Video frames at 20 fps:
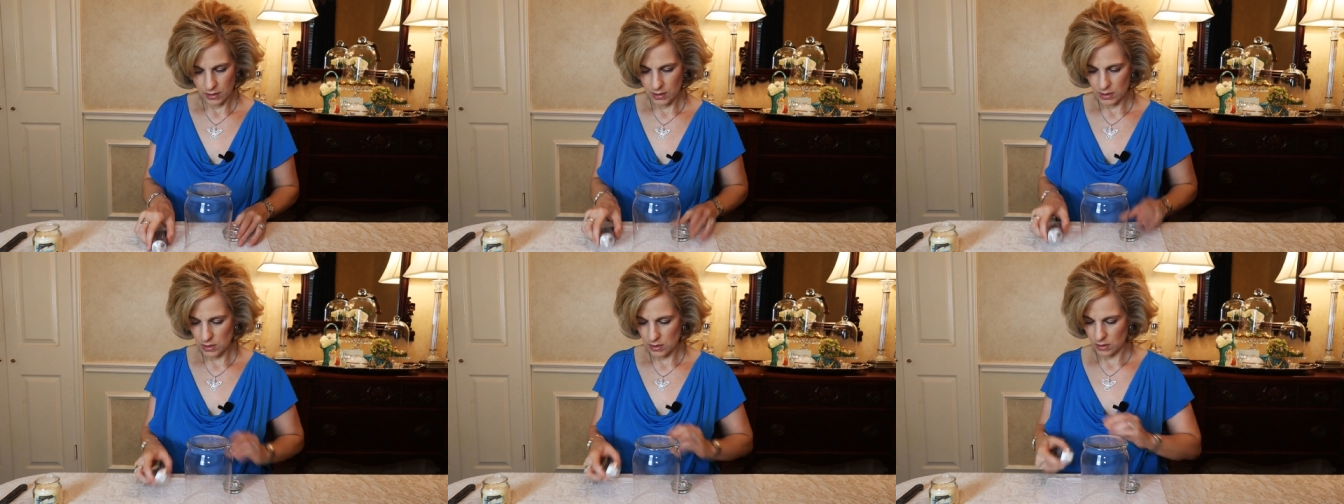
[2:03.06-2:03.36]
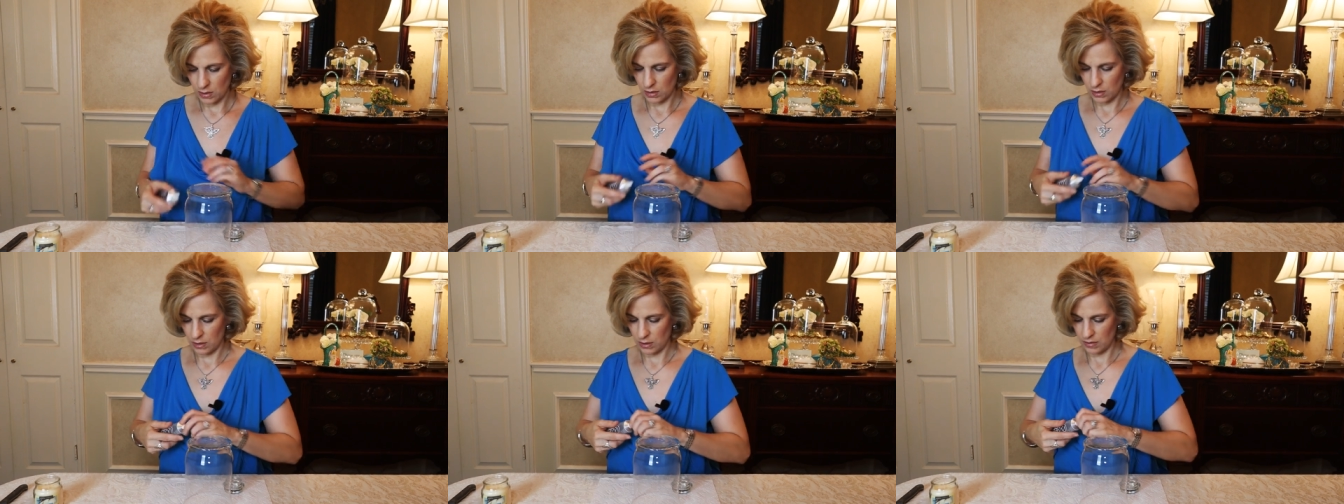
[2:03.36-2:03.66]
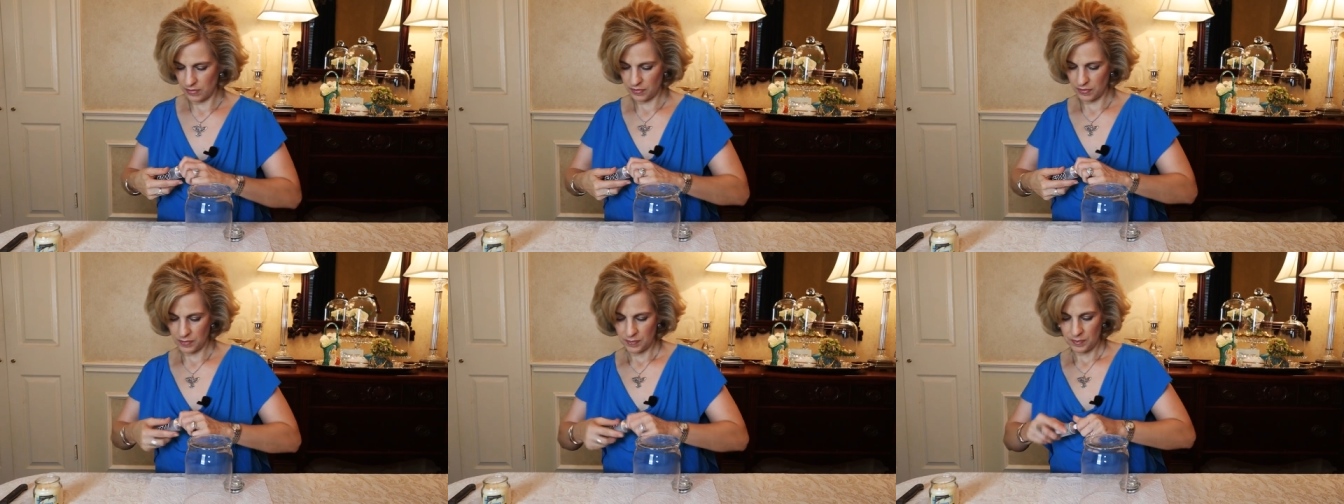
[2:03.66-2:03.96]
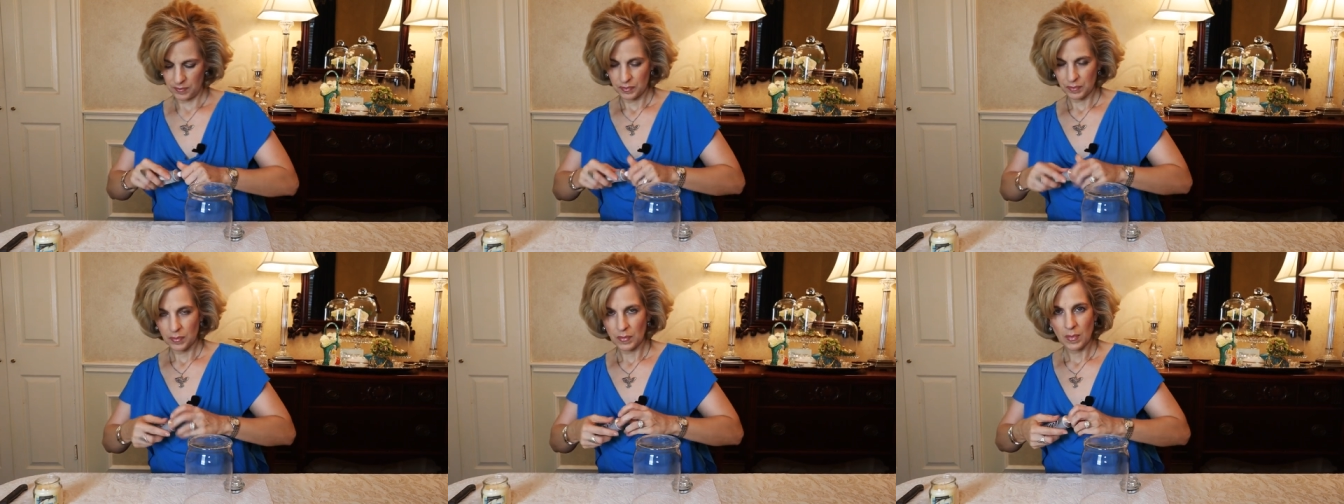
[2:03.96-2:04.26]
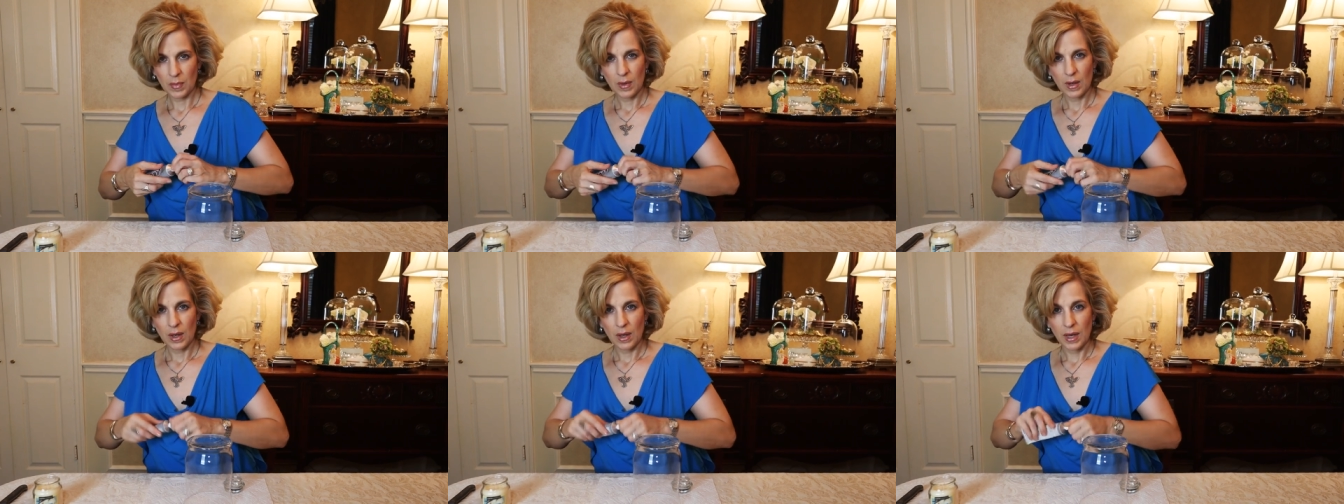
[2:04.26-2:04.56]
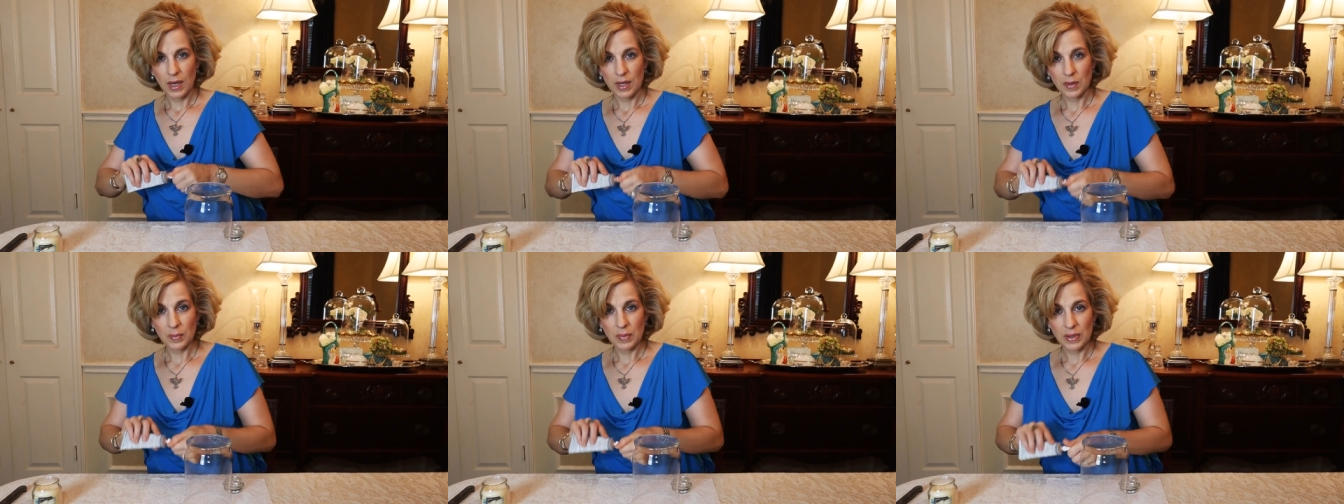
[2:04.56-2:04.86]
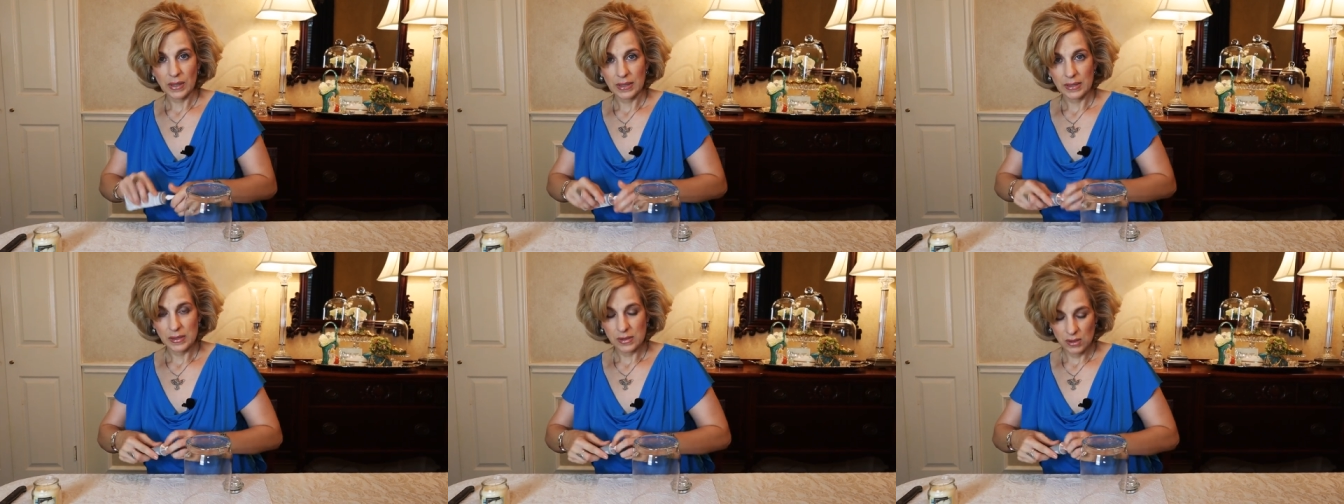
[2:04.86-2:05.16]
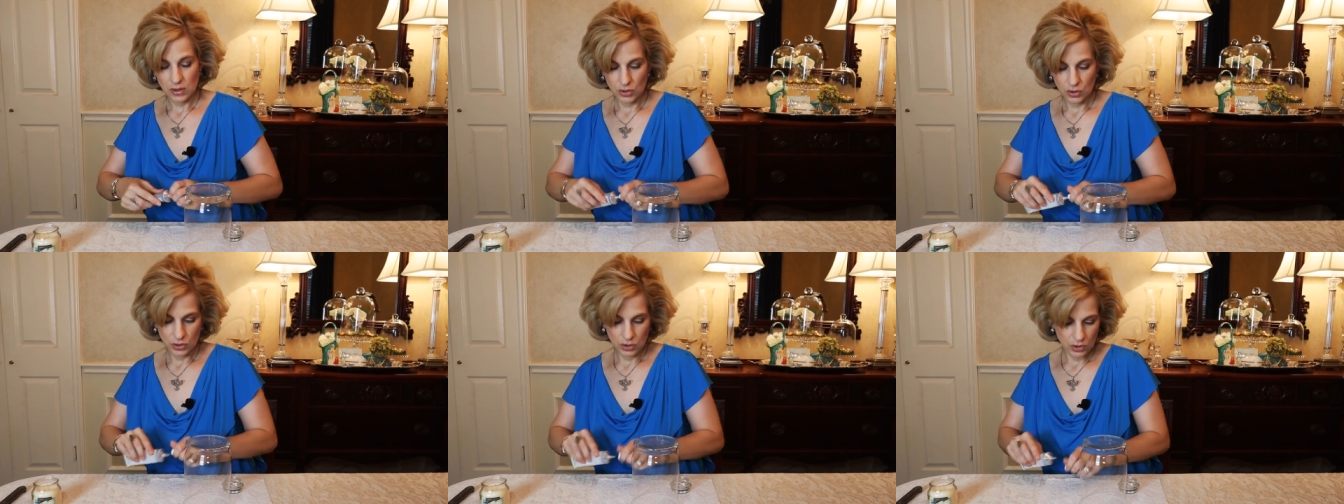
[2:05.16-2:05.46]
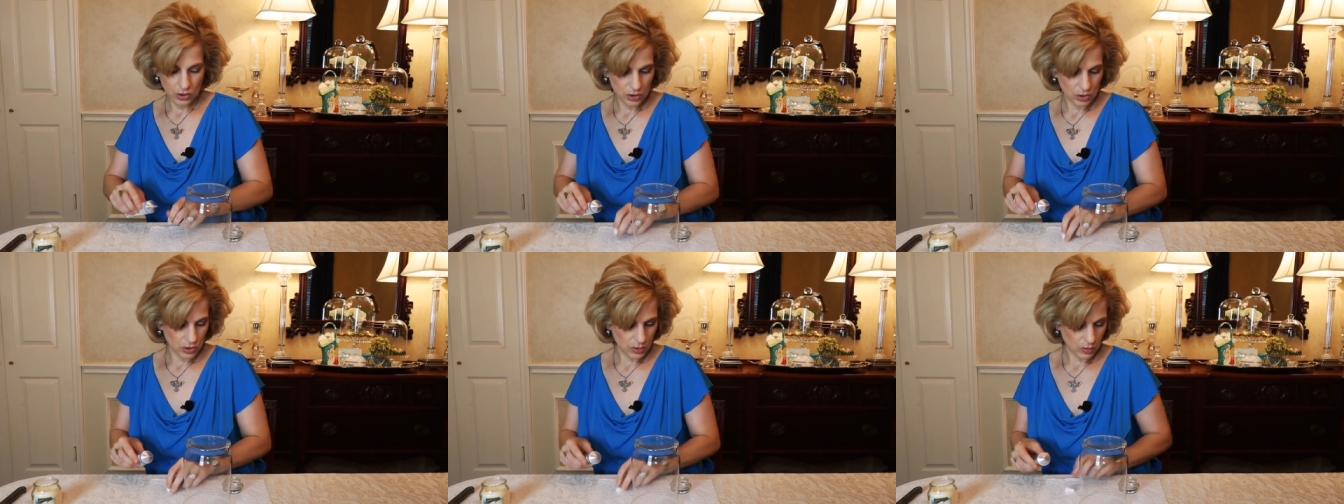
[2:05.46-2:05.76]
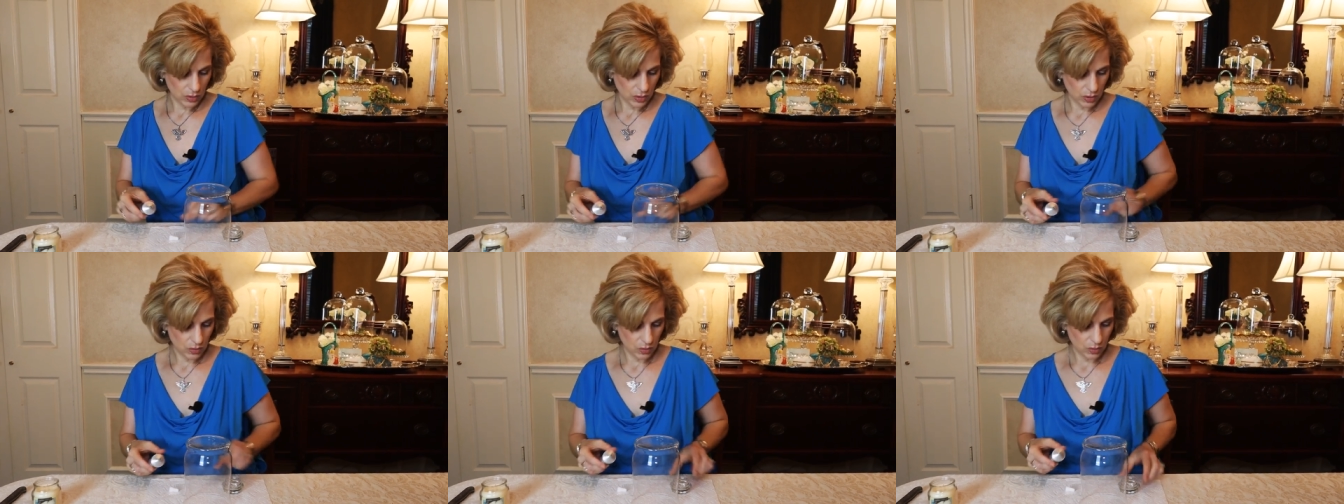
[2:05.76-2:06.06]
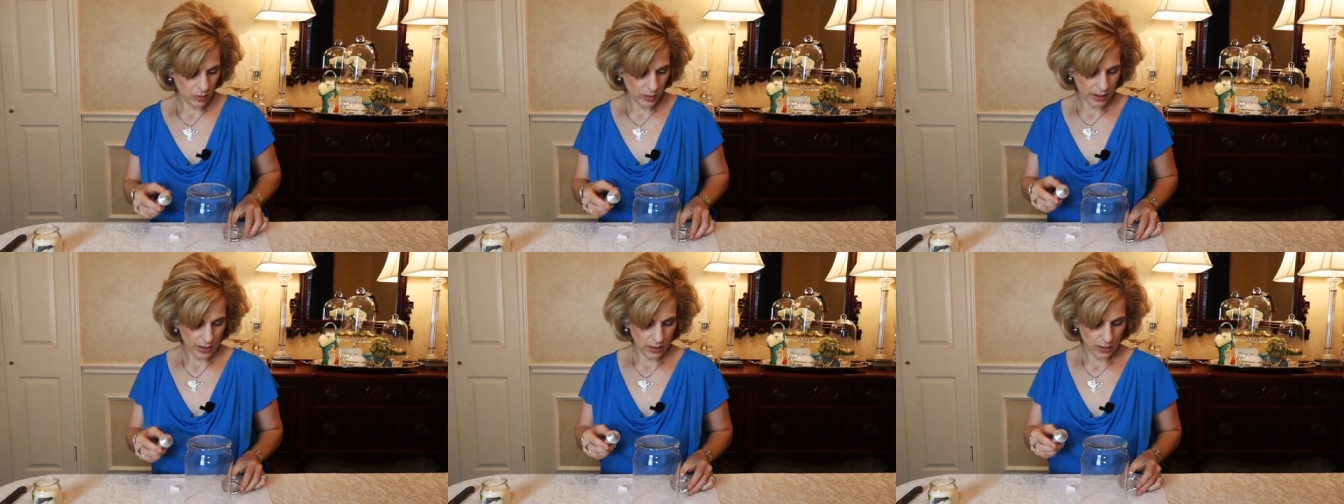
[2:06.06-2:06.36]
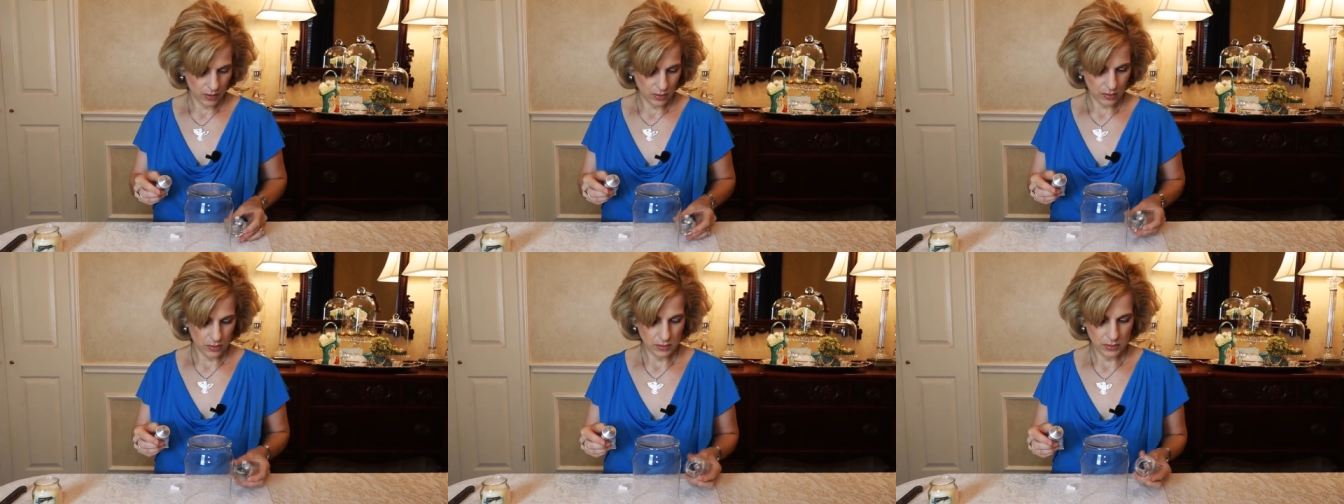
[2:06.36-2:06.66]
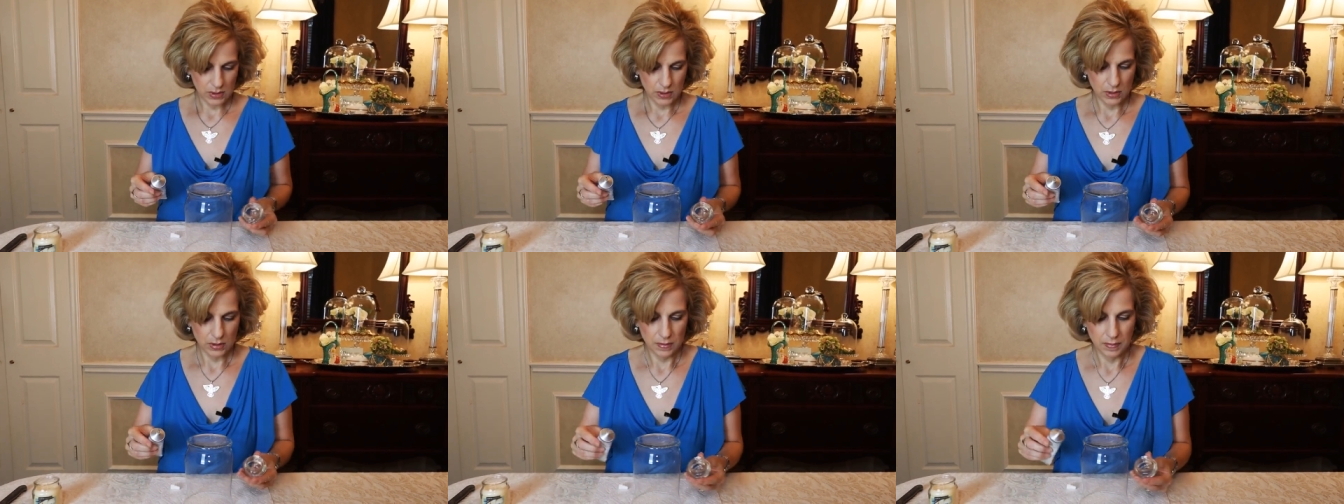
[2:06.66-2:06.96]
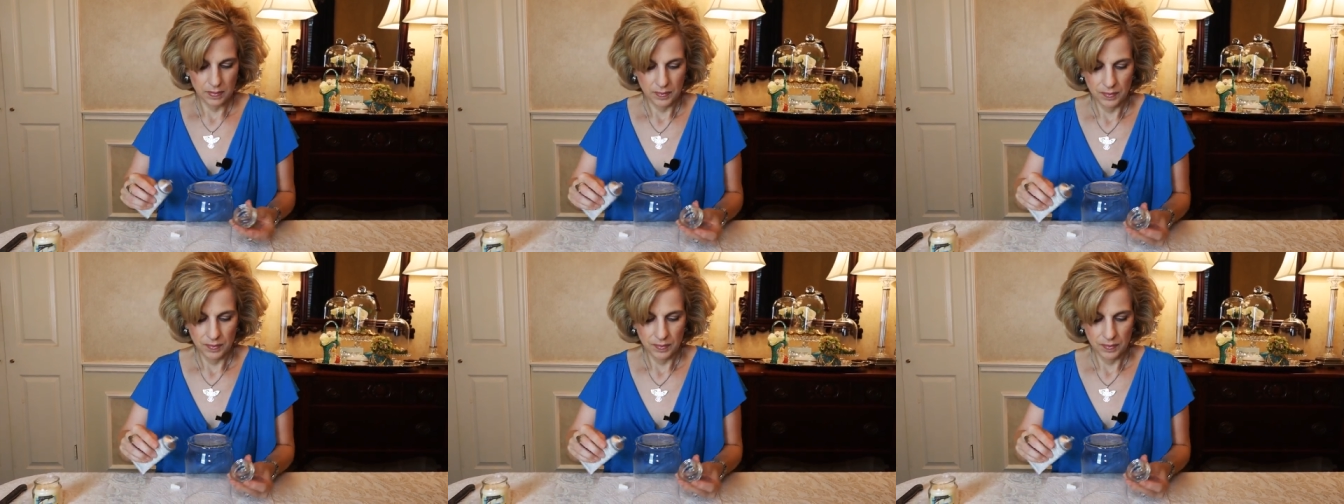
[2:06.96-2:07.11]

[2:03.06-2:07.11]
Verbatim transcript: this off and place the glue around